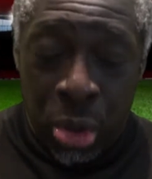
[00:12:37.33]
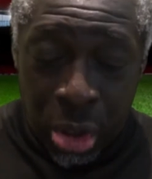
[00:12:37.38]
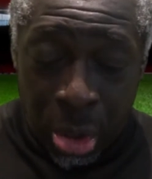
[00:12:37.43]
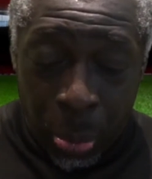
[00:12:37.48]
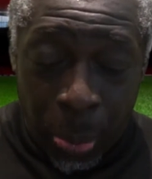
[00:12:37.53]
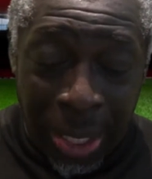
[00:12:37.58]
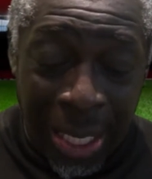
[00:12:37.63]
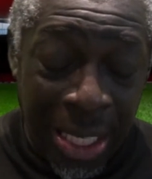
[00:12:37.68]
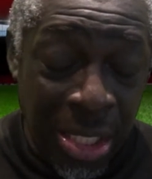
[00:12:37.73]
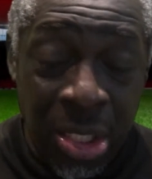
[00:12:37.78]
So
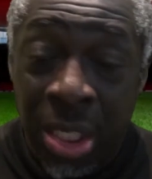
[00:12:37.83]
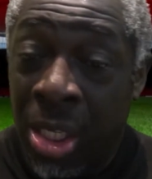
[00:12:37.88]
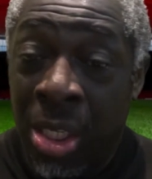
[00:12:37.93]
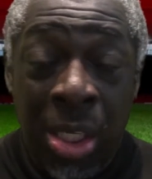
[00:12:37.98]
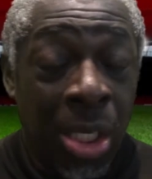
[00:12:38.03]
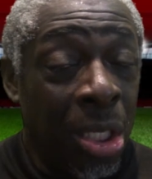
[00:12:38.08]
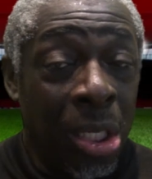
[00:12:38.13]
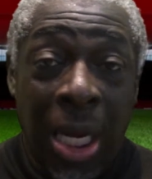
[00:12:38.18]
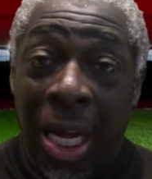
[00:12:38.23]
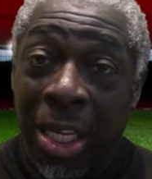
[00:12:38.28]
when he's
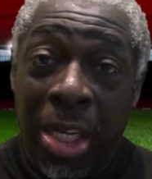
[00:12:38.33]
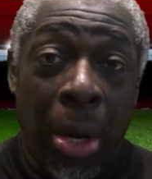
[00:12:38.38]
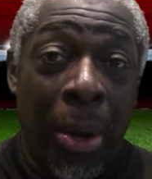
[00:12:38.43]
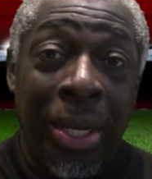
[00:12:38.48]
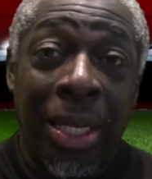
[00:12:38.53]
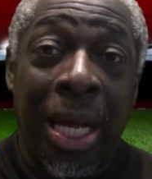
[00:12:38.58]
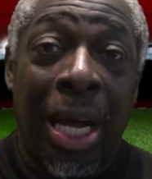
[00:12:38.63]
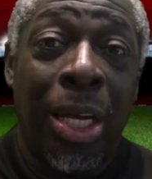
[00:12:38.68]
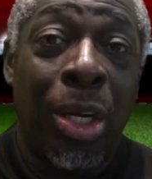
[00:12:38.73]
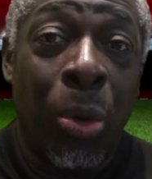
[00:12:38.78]
like
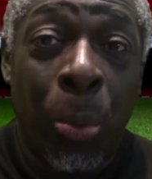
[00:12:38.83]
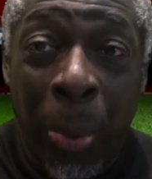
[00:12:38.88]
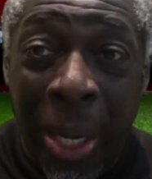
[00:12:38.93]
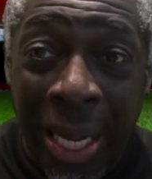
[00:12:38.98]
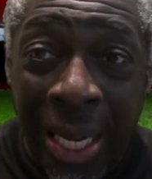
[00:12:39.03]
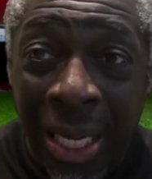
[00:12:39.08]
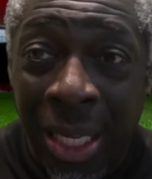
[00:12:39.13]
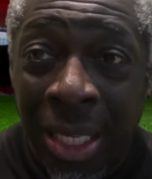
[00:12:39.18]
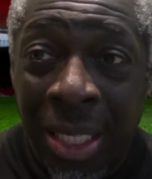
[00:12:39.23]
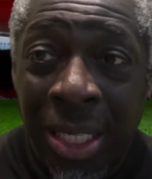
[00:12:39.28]
going down the
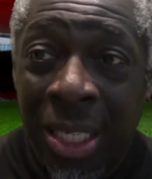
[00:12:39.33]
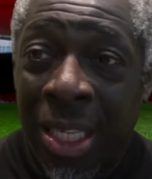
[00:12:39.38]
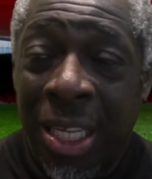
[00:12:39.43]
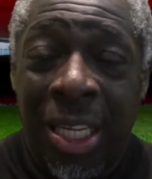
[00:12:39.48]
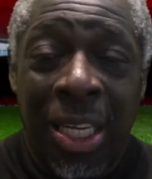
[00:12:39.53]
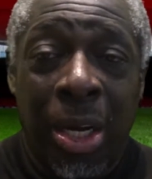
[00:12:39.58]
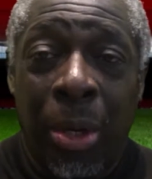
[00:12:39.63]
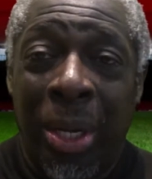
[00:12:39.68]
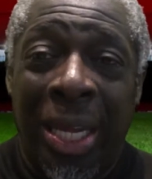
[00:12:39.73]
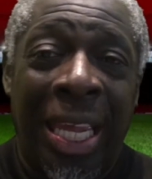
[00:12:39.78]
wing,
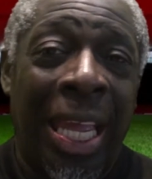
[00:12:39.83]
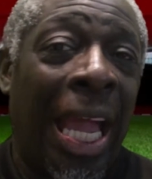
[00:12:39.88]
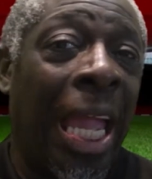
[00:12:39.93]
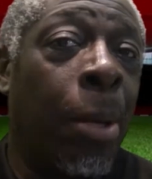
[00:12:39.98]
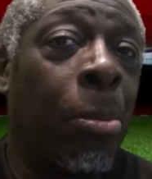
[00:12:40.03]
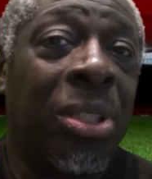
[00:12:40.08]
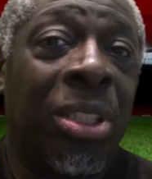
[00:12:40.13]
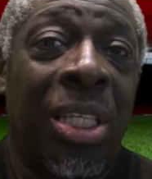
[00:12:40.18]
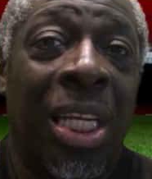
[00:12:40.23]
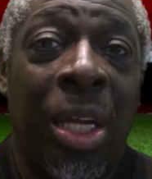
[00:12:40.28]
you know, he
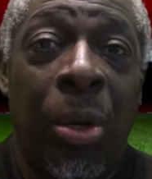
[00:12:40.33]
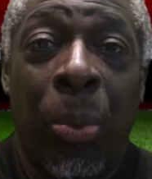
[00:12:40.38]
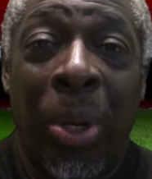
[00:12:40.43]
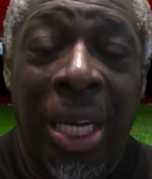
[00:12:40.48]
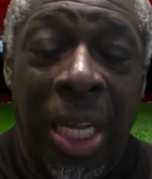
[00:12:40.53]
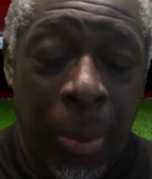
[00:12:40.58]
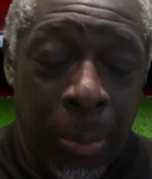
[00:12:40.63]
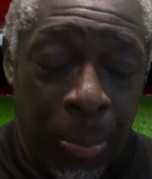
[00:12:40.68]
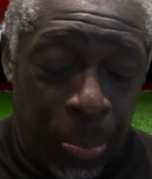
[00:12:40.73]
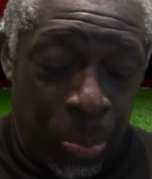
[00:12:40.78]
aimlessly, when
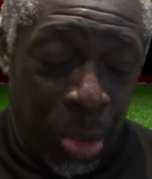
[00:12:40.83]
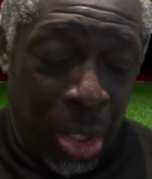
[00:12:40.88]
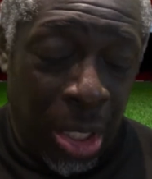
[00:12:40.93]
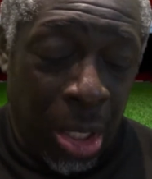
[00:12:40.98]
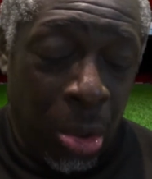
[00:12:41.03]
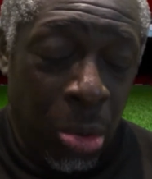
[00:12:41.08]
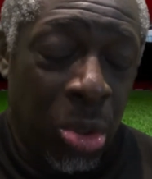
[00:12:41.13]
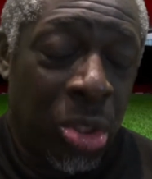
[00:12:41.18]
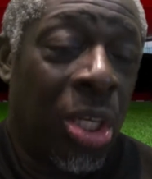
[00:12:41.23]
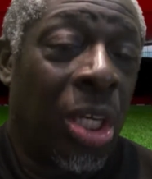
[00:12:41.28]
he, you
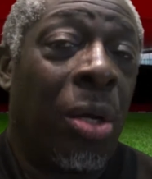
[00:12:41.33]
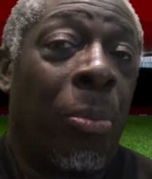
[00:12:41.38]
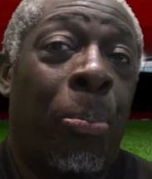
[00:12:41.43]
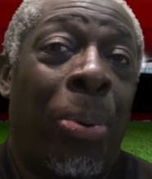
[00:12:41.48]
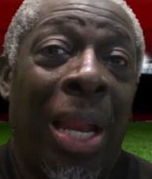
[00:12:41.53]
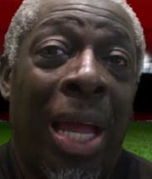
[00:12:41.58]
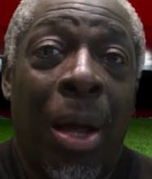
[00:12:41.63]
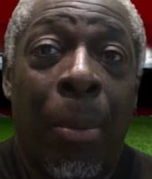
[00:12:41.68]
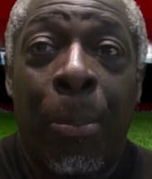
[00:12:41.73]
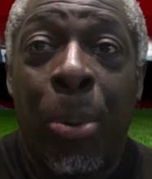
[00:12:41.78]
know, is going to
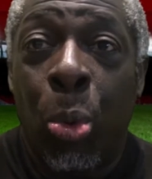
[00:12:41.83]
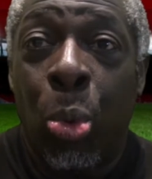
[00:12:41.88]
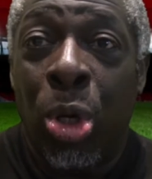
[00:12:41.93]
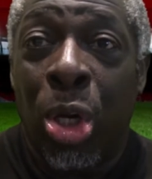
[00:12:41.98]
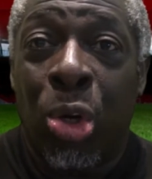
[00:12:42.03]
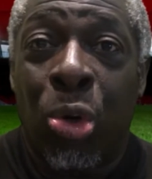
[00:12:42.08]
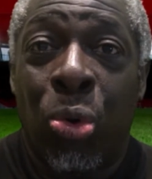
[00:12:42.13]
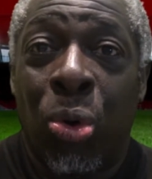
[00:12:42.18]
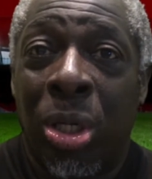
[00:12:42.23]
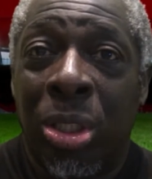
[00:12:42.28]
play a ball
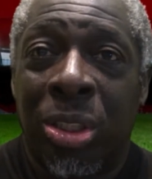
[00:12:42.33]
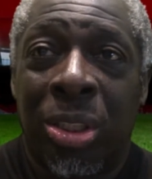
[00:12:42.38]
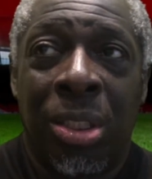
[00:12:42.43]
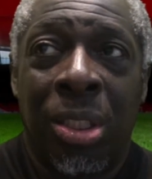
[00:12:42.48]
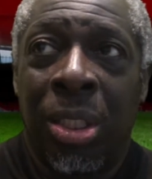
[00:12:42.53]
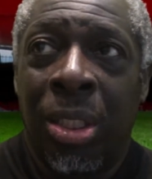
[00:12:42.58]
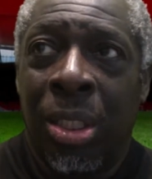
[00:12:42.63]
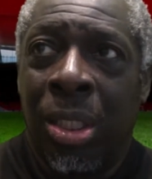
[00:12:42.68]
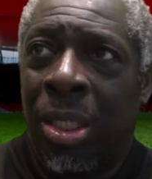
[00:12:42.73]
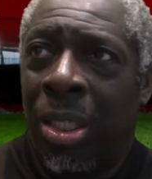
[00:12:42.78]
across,
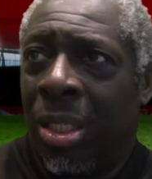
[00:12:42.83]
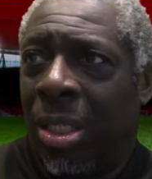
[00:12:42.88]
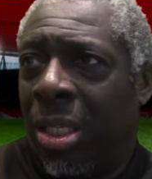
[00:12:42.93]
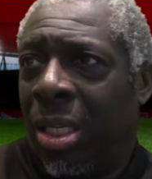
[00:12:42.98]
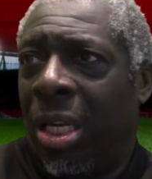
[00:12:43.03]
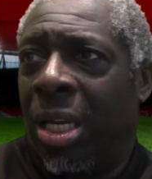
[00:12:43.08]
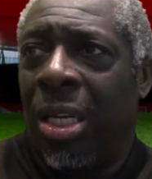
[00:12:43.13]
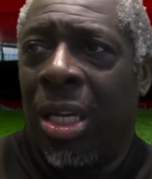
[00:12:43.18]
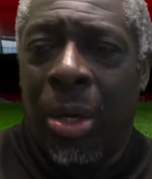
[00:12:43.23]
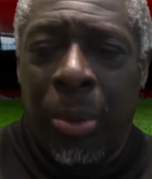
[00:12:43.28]

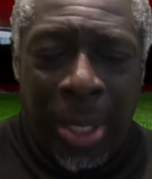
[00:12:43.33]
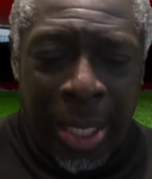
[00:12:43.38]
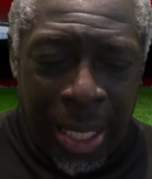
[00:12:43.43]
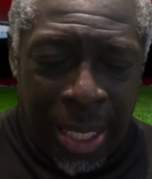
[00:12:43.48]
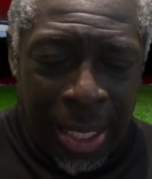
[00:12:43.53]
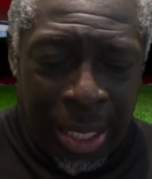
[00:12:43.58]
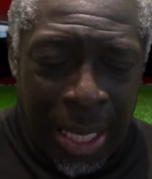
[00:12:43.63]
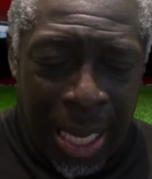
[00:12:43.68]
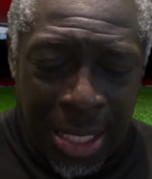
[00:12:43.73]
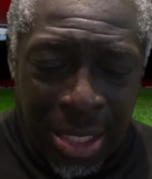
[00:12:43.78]
you know,
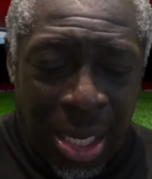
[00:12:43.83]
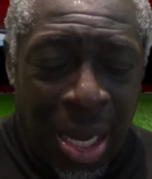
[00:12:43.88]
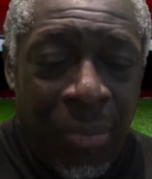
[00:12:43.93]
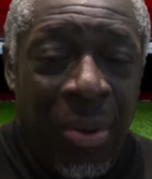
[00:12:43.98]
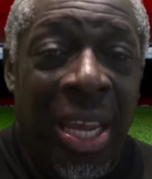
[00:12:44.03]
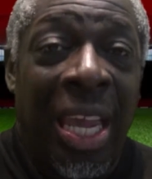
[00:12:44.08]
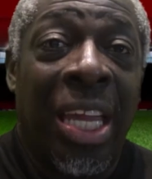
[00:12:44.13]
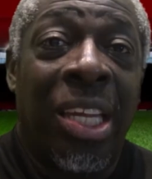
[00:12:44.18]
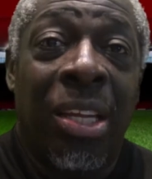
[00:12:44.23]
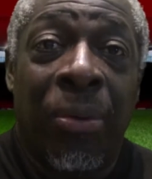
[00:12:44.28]
he's either
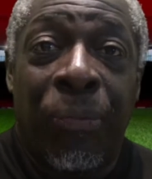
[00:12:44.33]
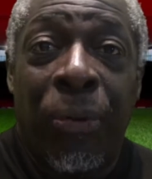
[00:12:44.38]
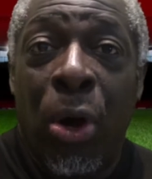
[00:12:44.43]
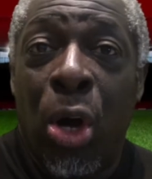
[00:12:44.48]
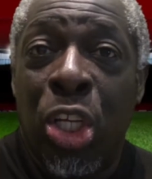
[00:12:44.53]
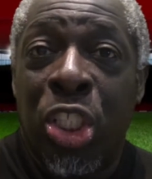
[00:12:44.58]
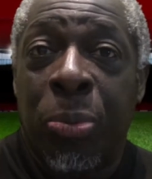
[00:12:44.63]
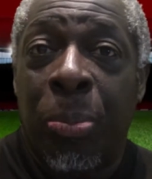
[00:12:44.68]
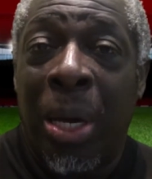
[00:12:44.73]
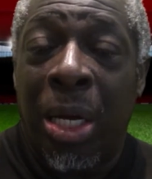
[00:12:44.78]
hitting the
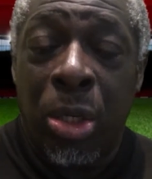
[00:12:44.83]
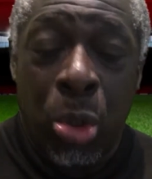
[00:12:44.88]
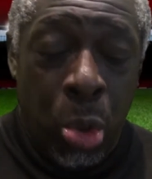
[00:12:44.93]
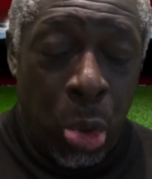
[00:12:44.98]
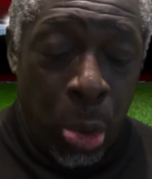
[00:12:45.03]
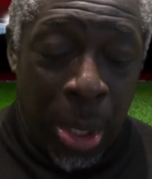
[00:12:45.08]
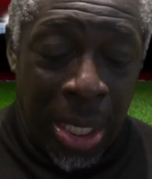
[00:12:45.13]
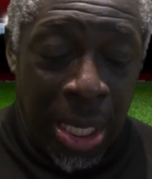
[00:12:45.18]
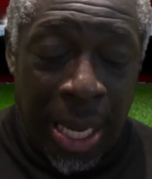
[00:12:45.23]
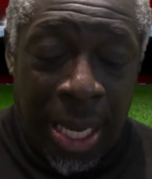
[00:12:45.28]
first man
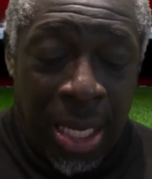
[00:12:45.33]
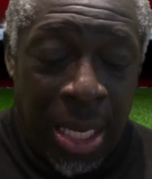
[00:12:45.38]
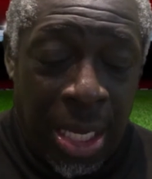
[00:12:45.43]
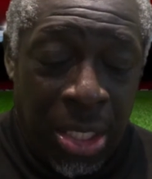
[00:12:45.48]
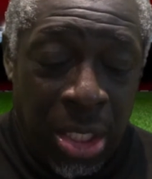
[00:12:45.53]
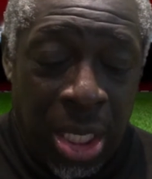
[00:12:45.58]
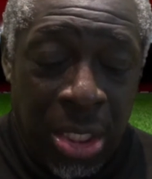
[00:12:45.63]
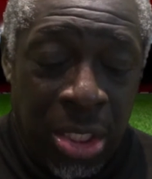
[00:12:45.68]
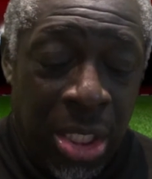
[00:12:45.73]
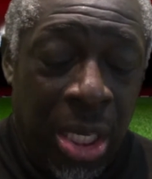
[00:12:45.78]
or
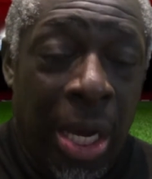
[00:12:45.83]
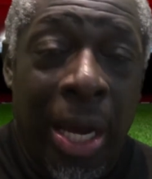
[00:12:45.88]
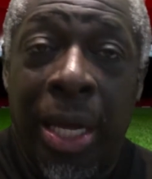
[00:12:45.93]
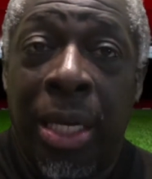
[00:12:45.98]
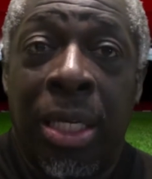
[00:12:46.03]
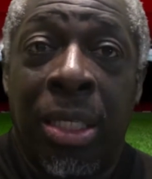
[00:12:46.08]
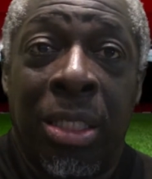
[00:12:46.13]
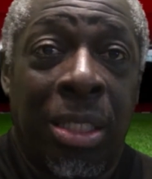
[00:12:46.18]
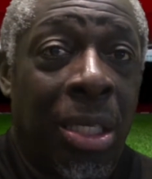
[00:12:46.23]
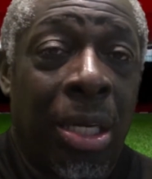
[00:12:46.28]
it's
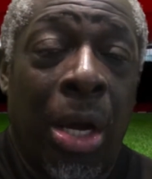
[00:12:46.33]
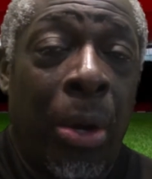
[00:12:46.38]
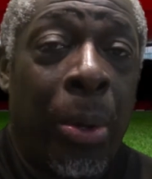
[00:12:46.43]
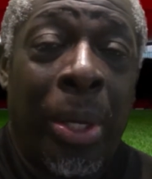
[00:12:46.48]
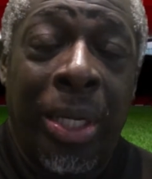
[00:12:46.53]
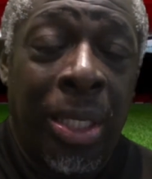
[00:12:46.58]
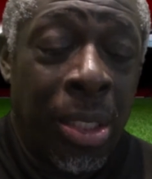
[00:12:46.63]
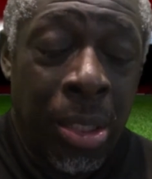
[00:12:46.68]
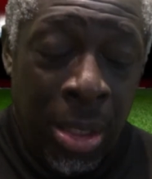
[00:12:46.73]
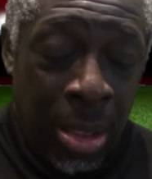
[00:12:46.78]

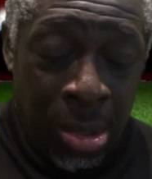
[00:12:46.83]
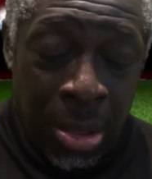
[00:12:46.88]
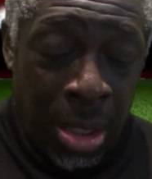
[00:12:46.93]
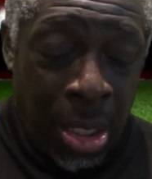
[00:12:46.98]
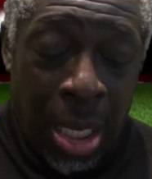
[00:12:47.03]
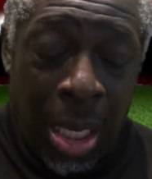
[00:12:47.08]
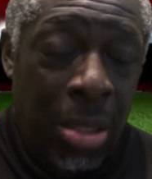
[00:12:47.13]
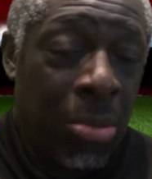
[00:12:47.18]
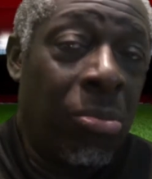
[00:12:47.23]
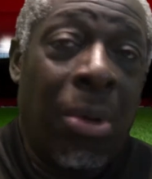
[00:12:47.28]
going
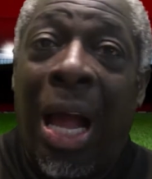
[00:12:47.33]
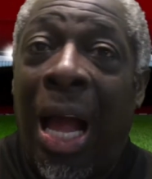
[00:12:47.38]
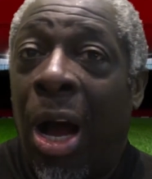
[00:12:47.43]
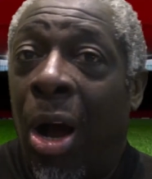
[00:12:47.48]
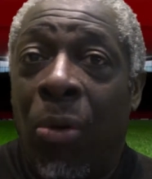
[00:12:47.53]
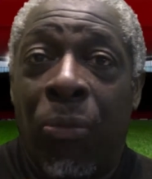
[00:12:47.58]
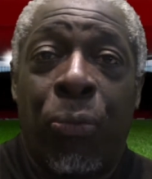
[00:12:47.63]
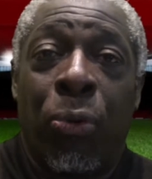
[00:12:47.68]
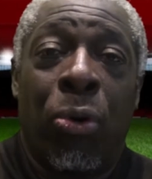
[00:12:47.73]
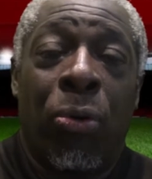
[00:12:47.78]

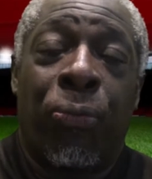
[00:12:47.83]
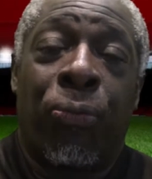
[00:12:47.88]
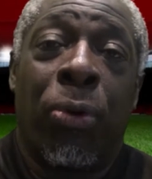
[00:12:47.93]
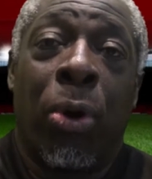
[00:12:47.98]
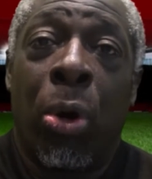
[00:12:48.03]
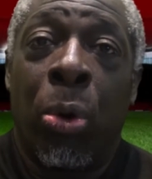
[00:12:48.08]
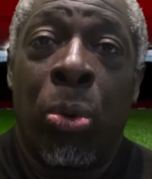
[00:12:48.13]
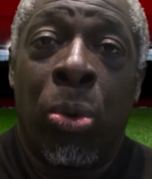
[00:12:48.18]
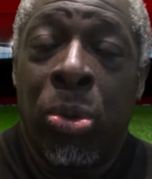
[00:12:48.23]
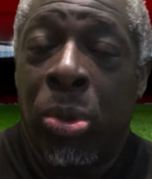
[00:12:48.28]
out for a
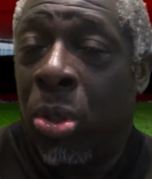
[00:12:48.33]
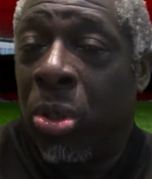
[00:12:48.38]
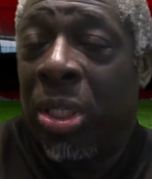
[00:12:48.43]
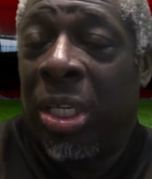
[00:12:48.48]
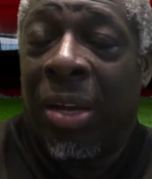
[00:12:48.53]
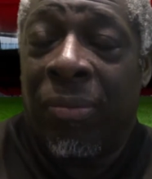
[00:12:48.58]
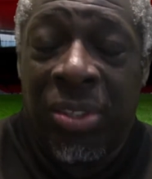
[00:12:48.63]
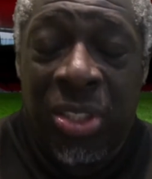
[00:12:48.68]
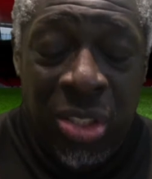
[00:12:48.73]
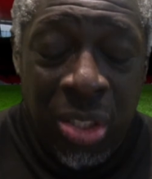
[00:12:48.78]
throw on
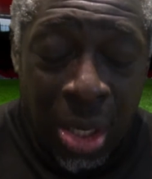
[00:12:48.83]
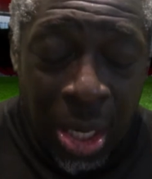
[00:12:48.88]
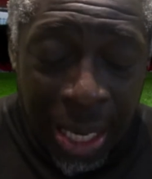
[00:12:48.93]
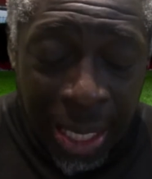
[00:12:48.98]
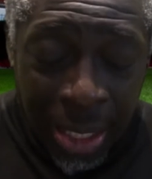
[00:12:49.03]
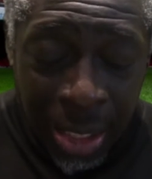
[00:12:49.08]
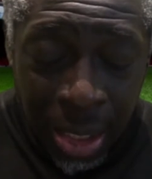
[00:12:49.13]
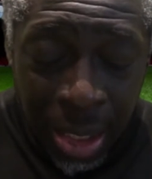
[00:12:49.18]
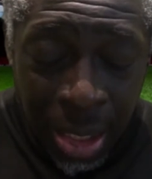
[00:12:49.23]
the other side.